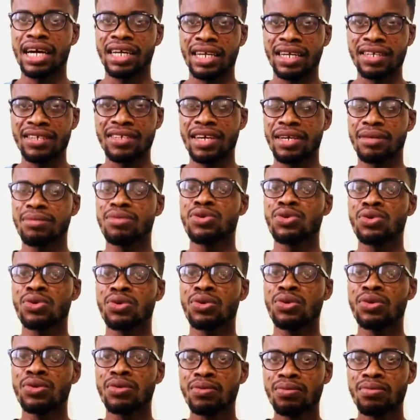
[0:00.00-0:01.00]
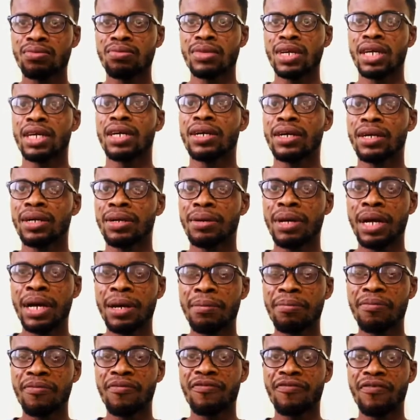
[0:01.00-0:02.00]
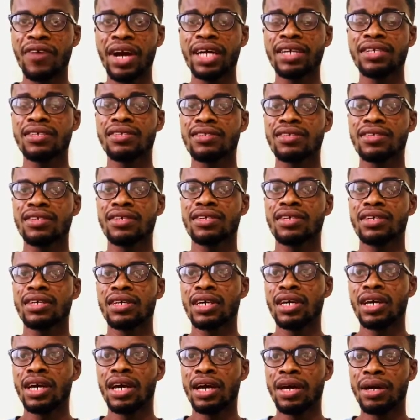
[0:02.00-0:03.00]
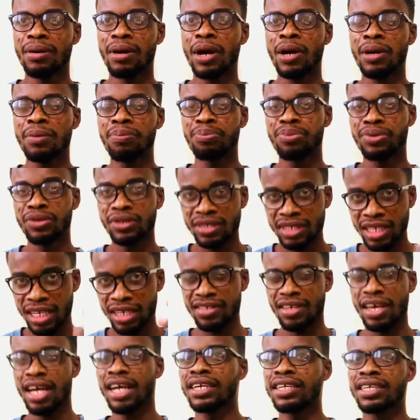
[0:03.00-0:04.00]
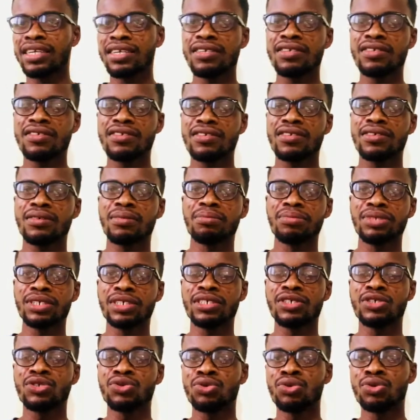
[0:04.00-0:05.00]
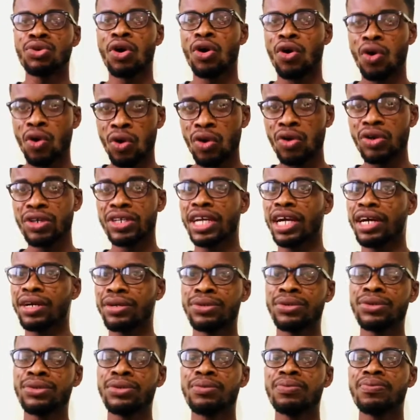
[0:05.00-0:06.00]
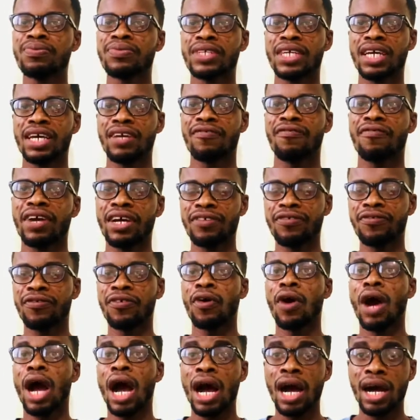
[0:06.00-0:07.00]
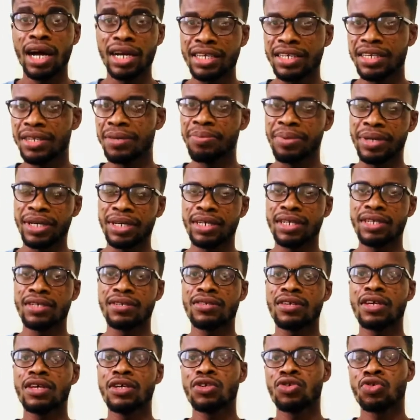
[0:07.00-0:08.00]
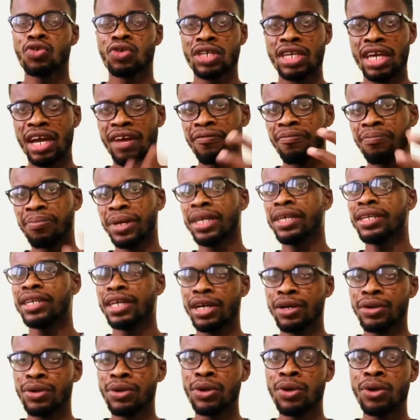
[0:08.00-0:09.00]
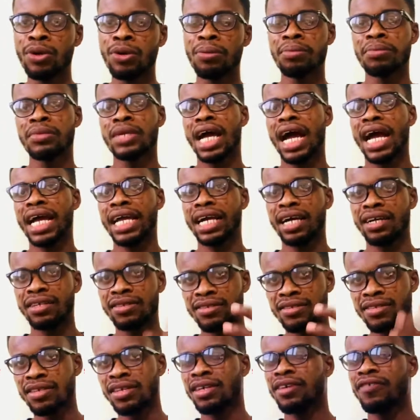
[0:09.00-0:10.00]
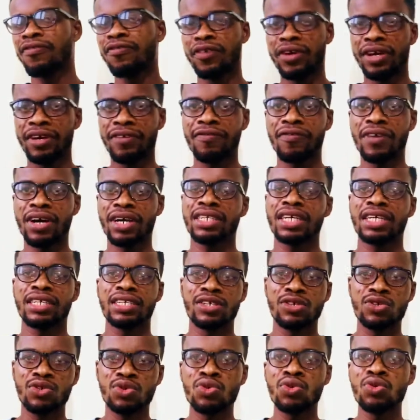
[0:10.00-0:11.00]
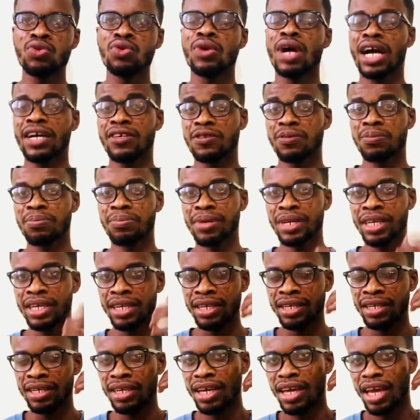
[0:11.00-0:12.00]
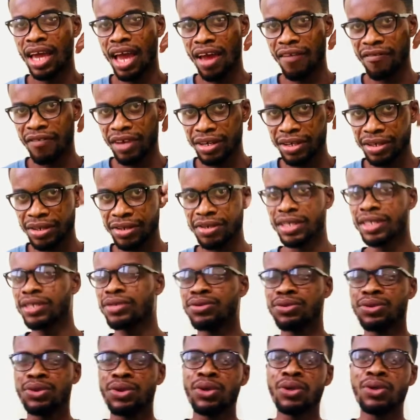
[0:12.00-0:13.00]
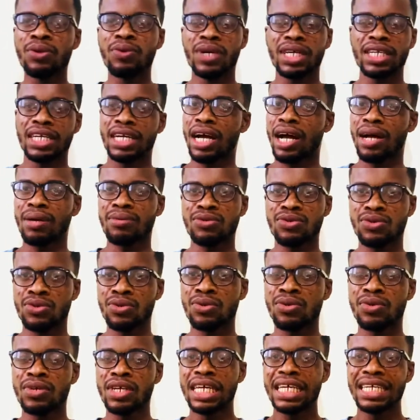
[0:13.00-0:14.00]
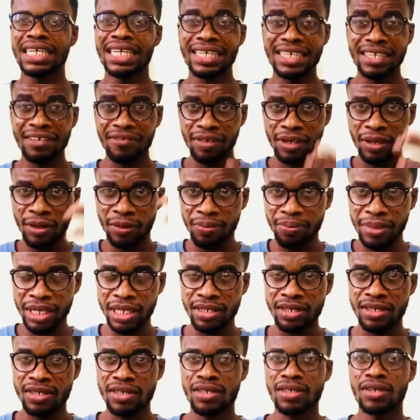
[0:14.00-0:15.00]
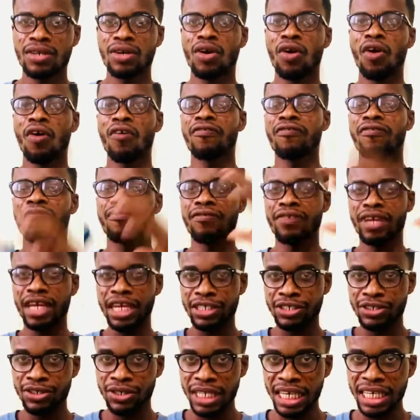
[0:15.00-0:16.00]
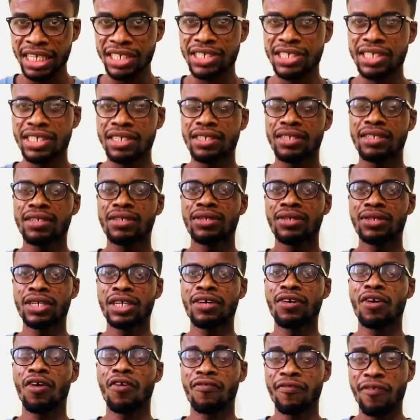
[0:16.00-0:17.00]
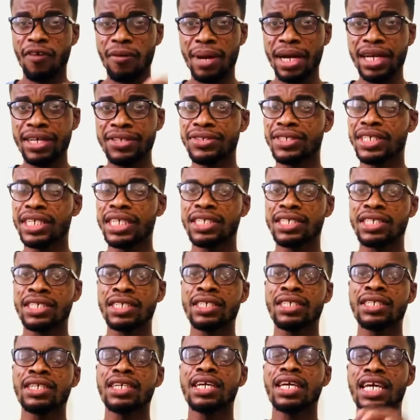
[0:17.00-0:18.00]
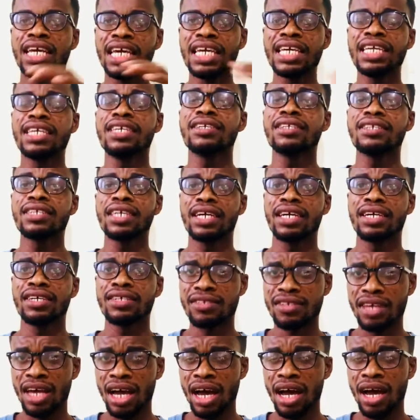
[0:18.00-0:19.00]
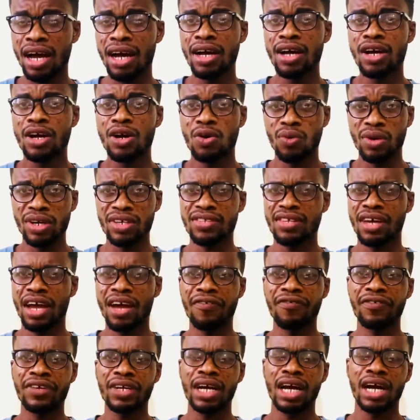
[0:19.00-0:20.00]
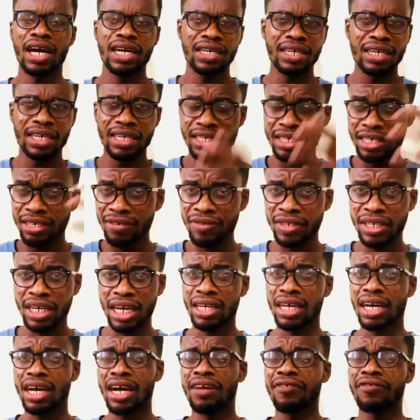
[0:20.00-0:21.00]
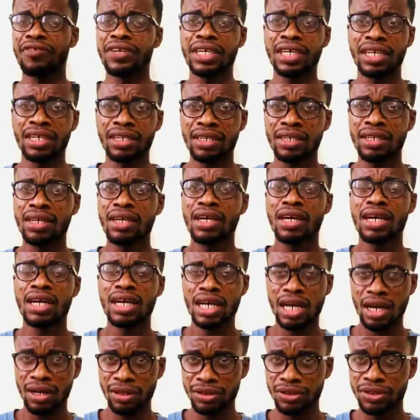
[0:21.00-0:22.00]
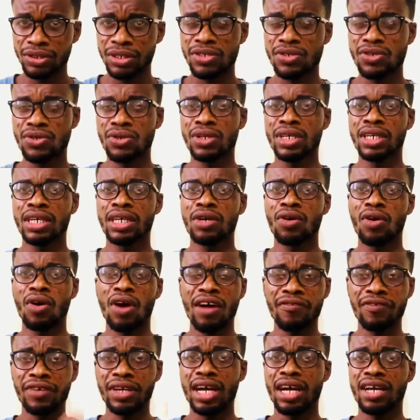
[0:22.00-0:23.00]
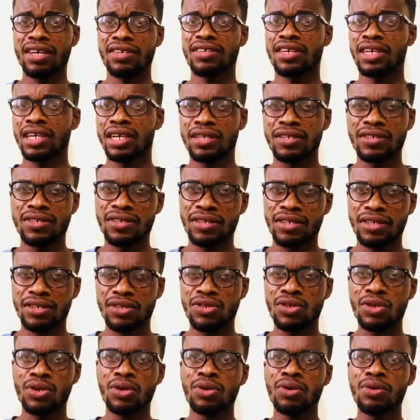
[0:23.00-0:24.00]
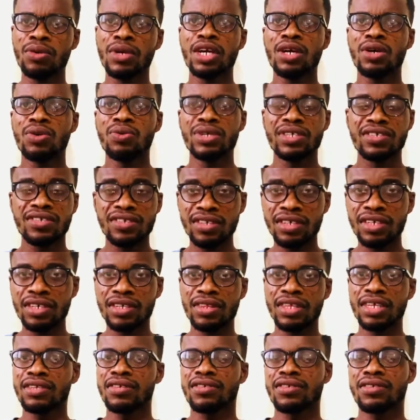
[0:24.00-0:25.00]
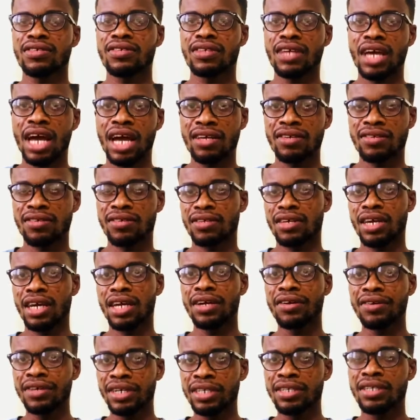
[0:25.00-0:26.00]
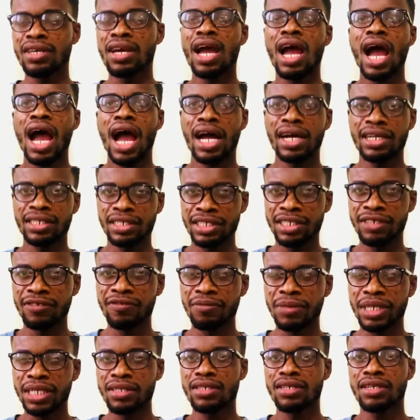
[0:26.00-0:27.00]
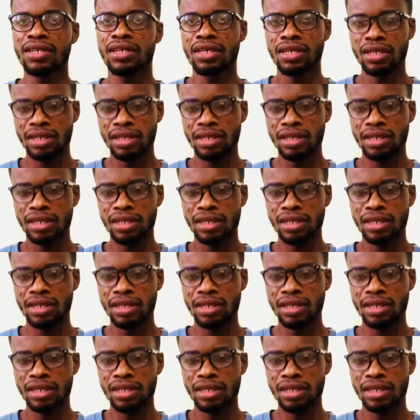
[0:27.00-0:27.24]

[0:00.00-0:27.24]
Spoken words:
that time to fight and protest against British rule or colonial rule and fight for our independence. So they have played a role. I can say for a fact that the school has played a very great role when it comes to the development of education, okay, or formal education in the entire West Africa, and then even other African countries, okay, or Africa as a continent. So we see this as a great achievement.